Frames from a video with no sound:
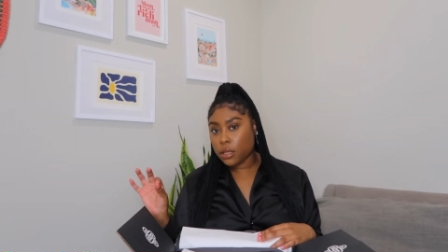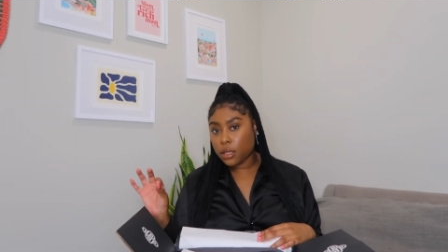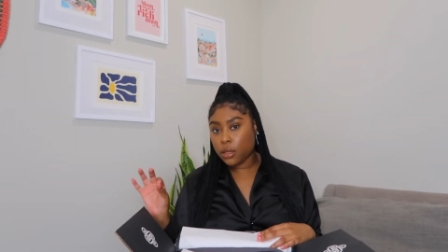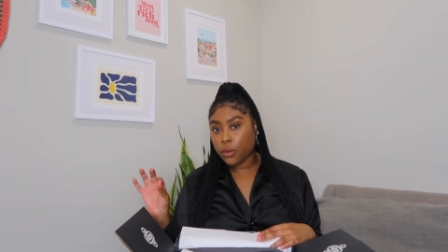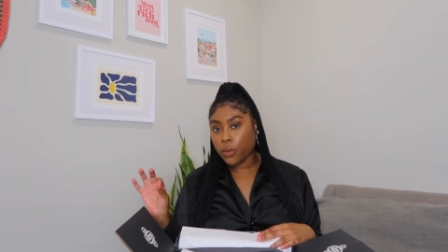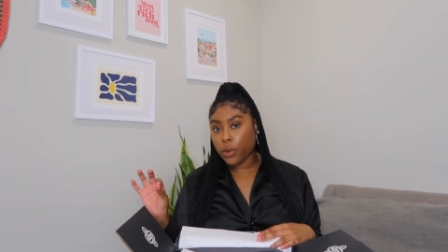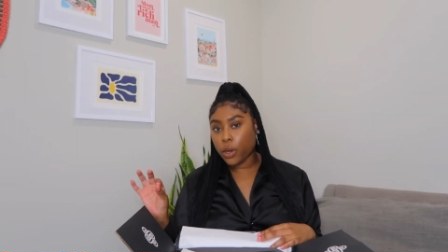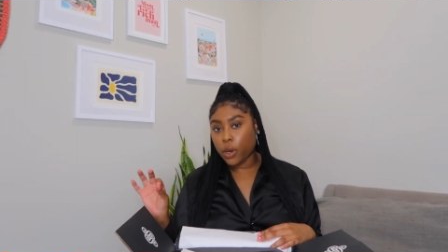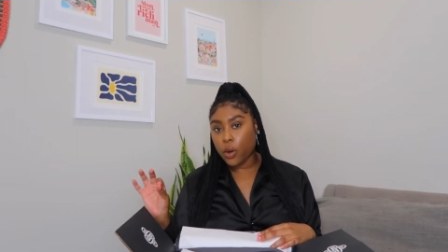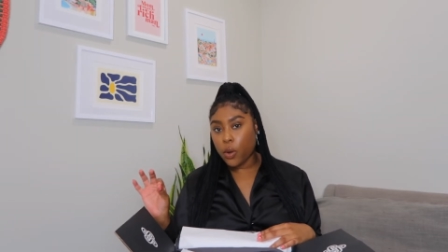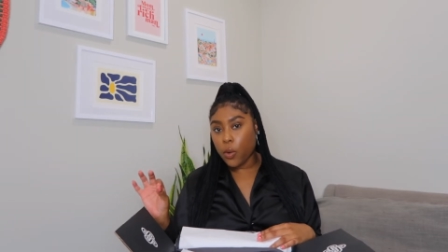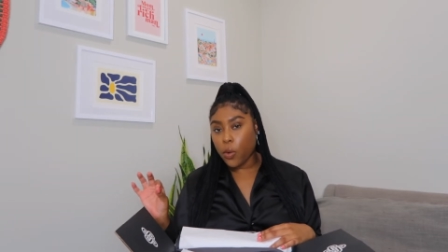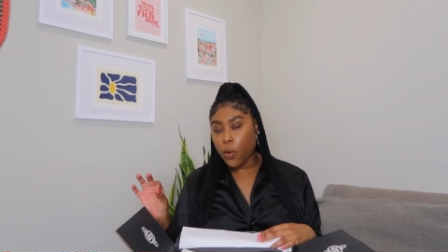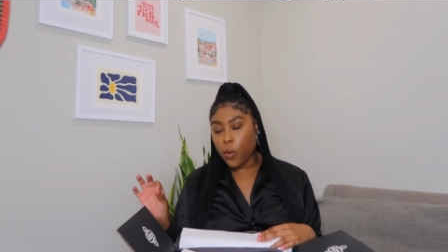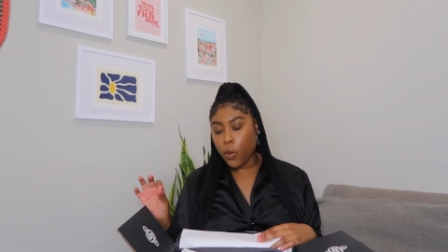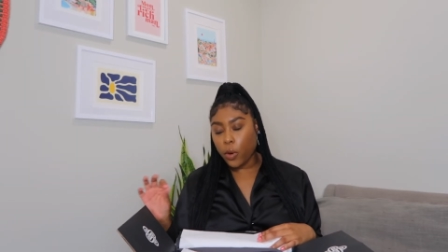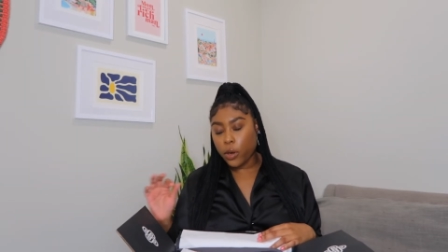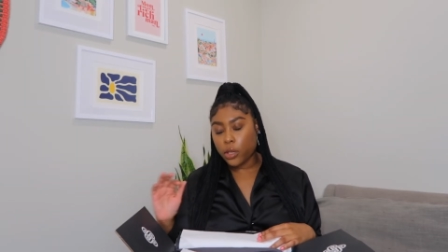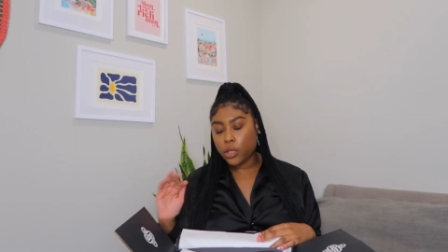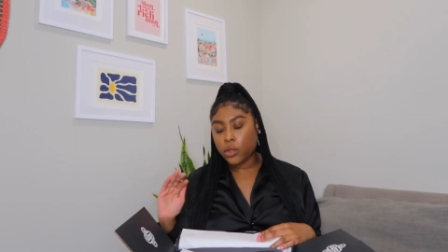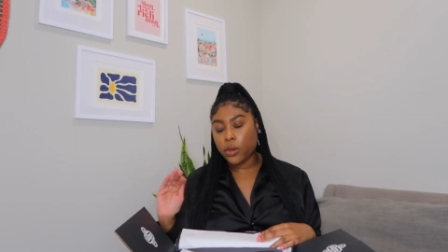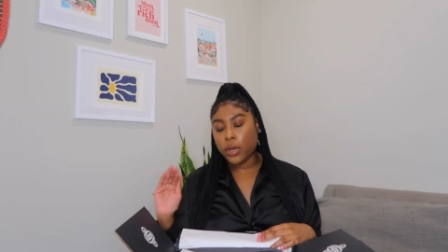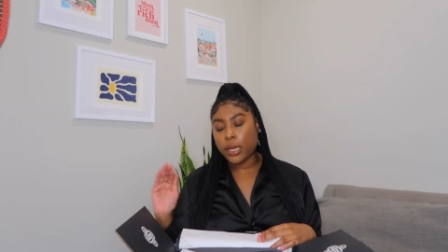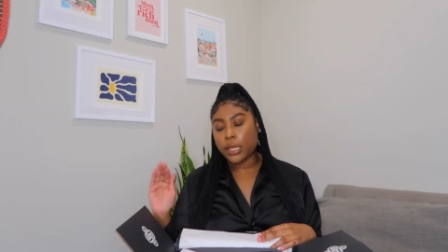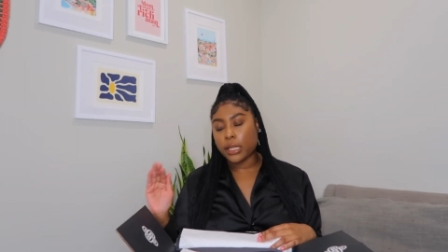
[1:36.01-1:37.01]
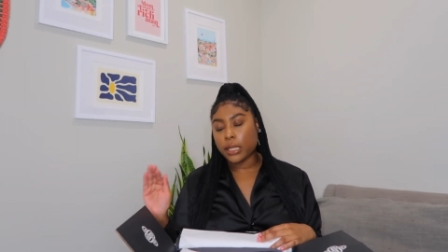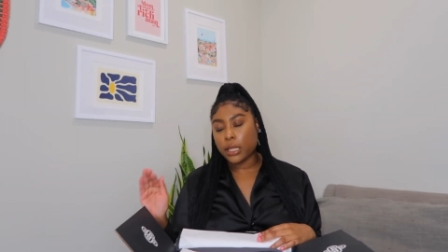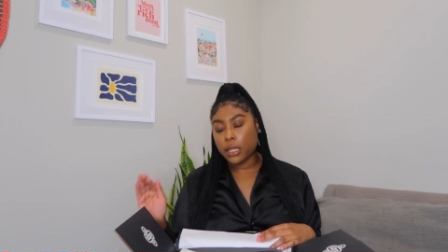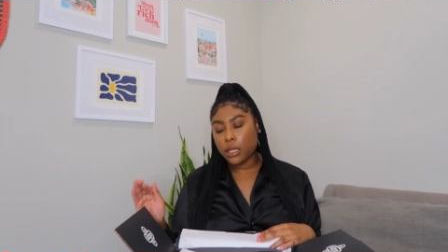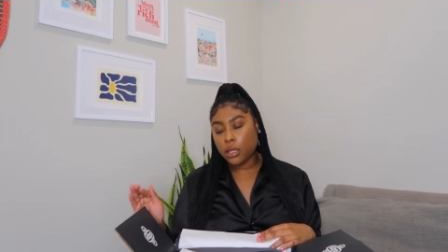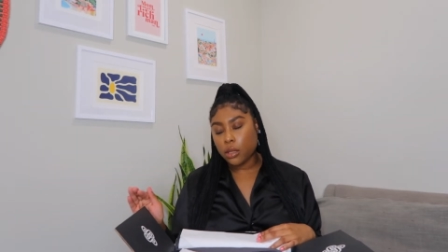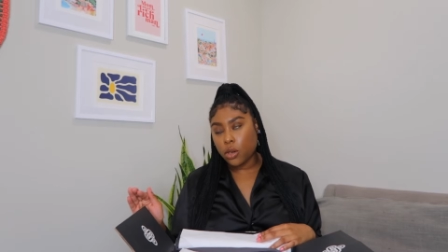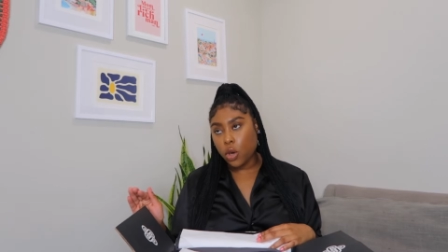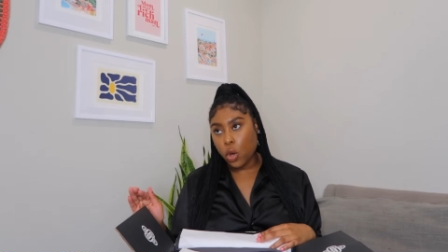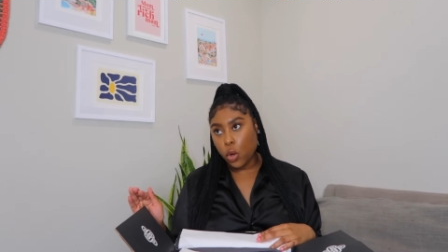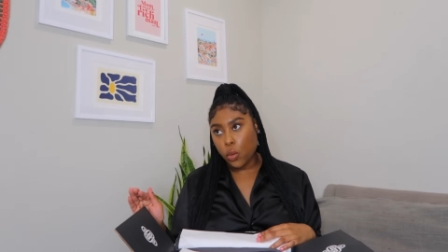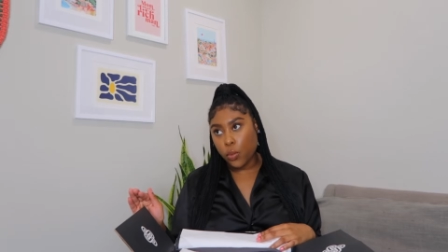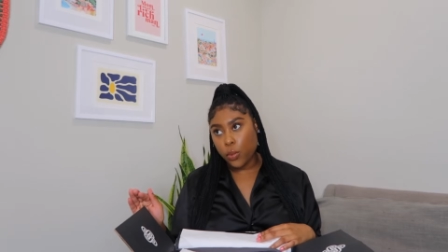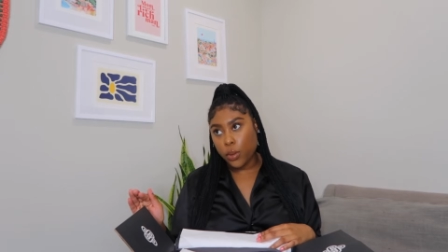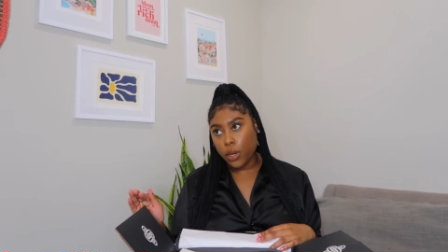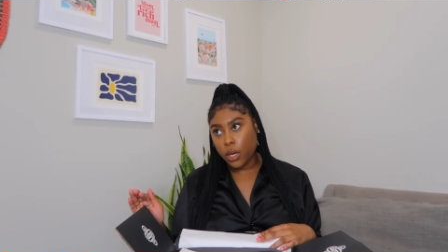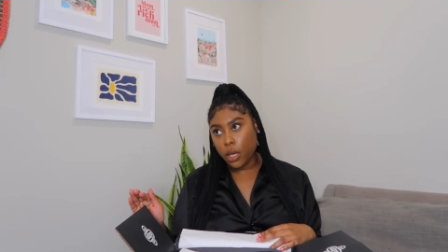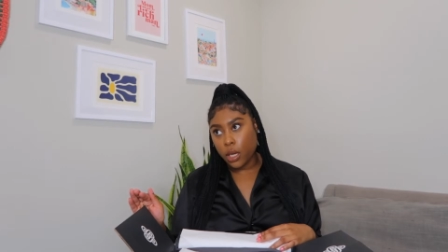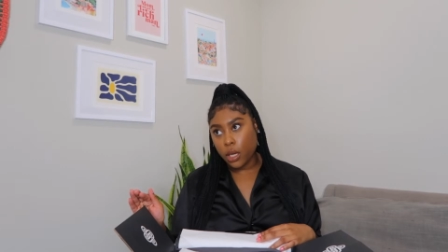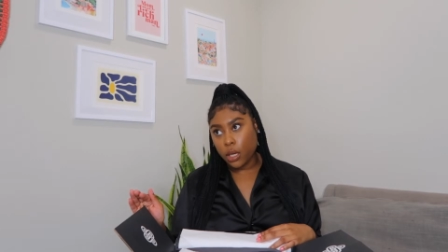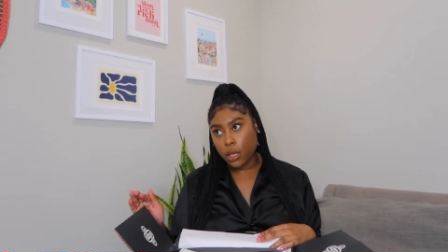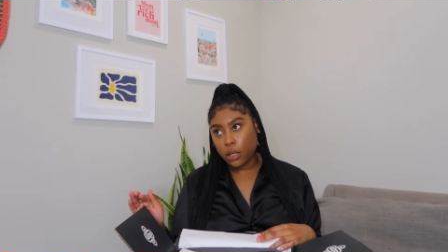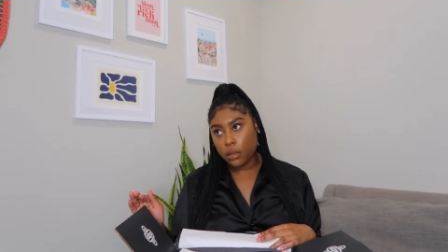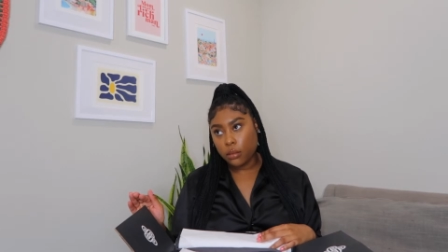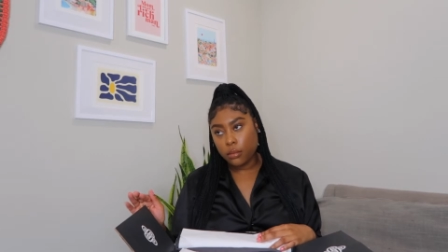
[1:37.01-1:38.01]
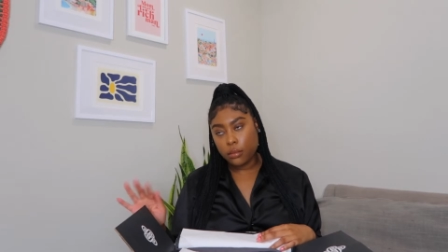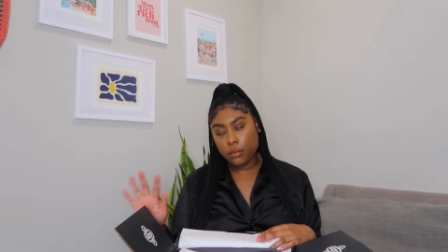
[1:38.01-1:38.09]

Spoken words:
to record, so I did open it.